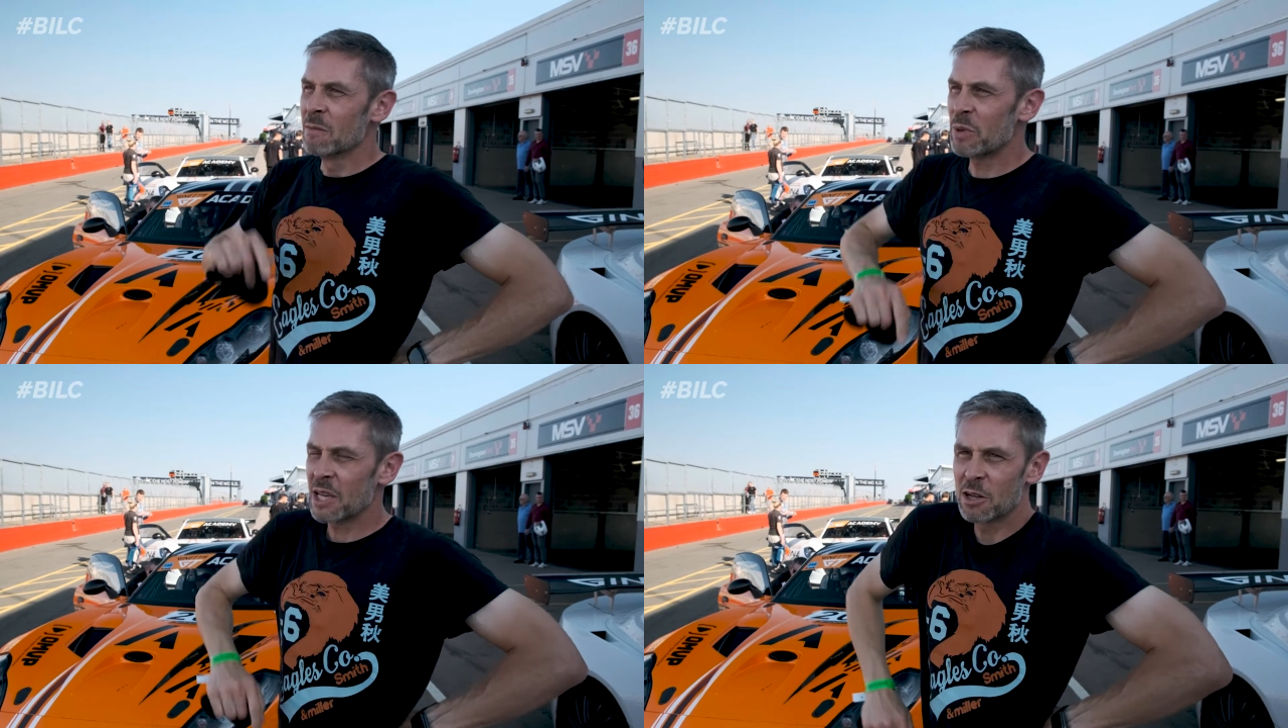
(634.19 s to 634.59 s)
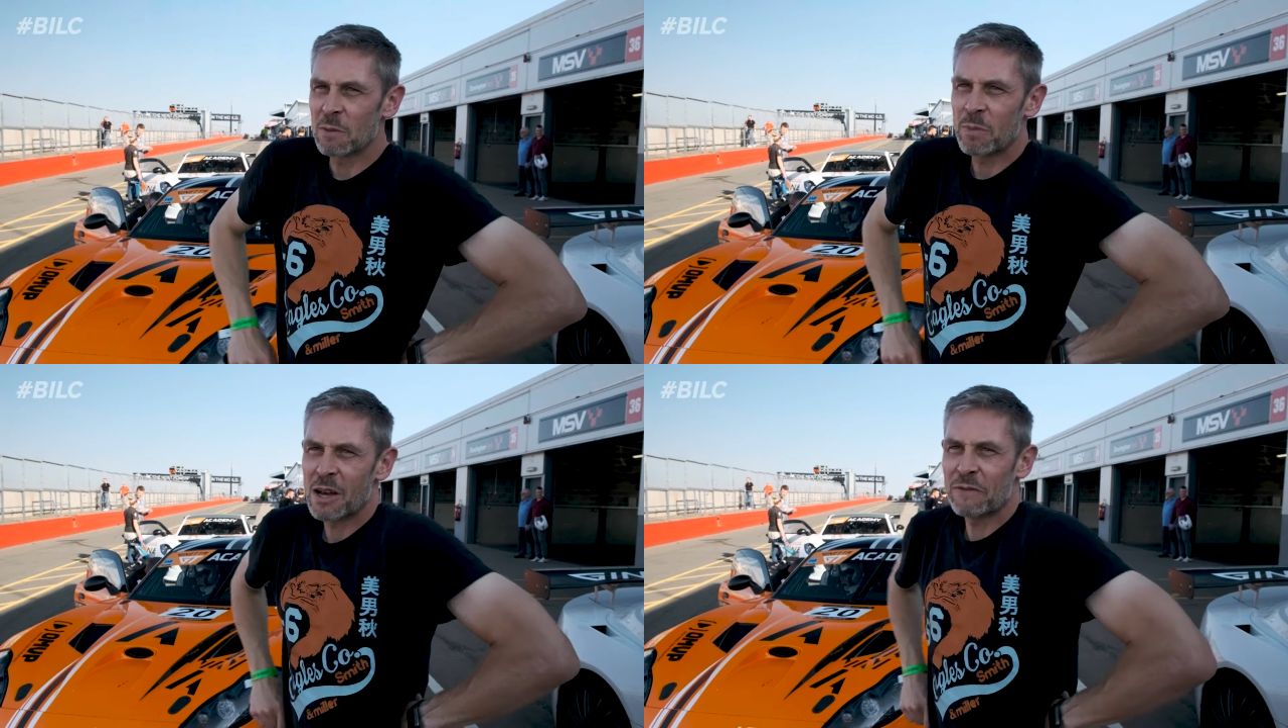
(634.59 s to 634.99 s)
beaten
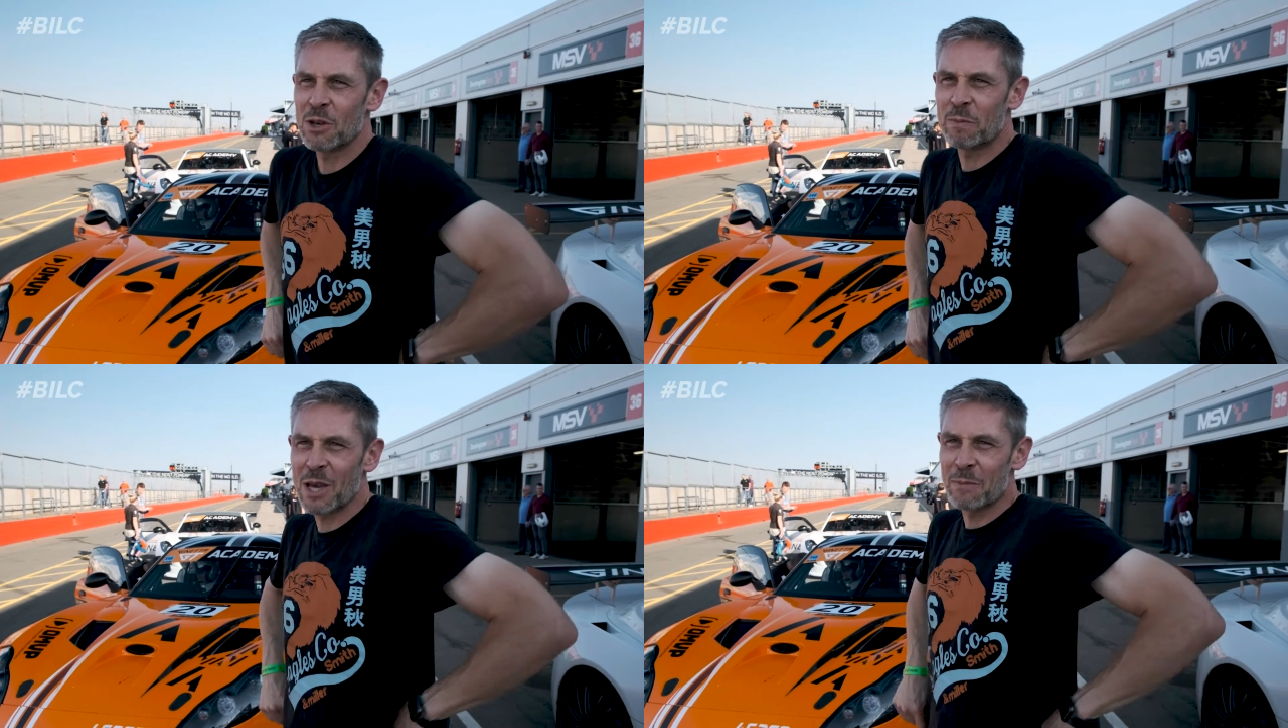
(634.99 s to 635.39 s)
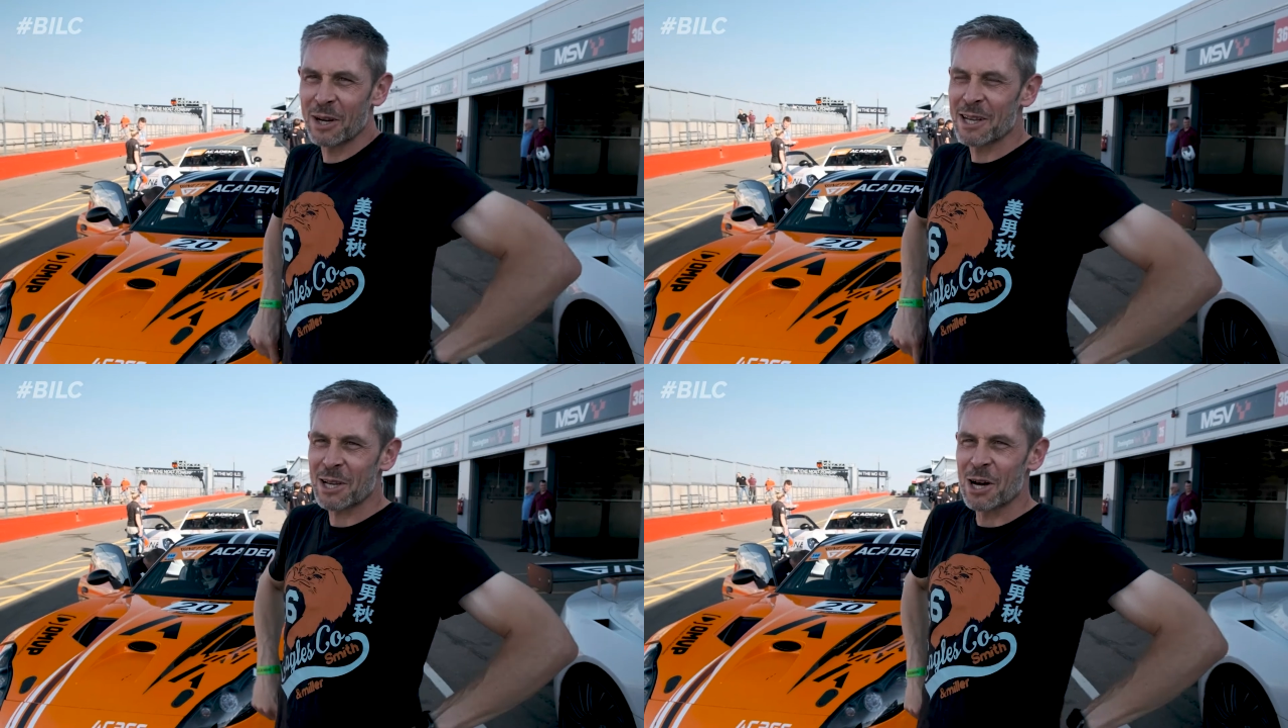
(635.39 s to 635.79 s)
up by a few people
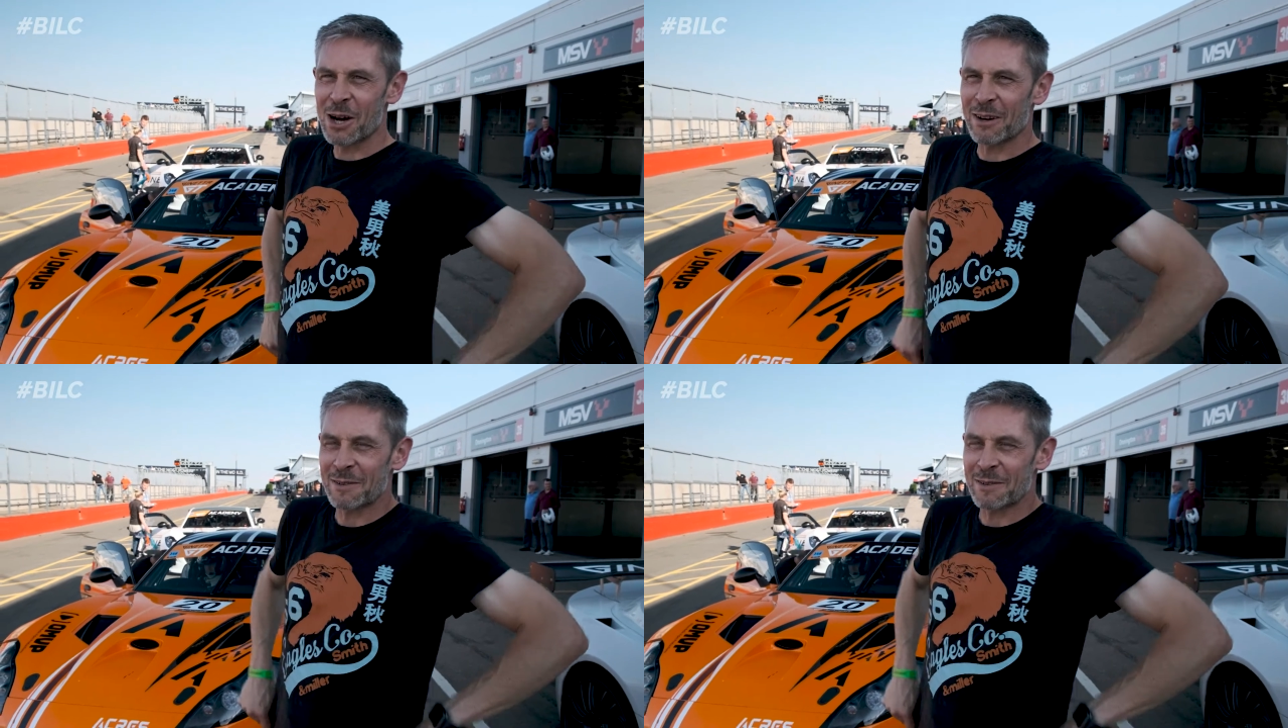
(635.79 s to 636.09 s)
in a car.